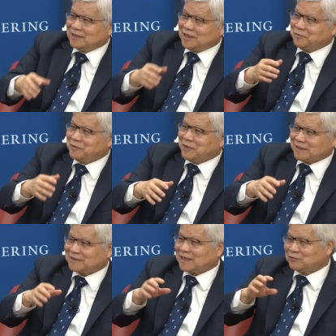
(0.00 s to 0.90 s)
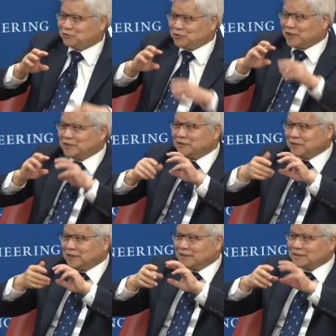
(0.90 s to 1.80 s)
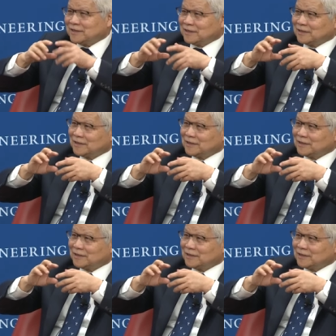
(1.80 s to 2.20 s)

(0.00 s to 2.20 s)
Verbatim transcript: TP Ma start to change his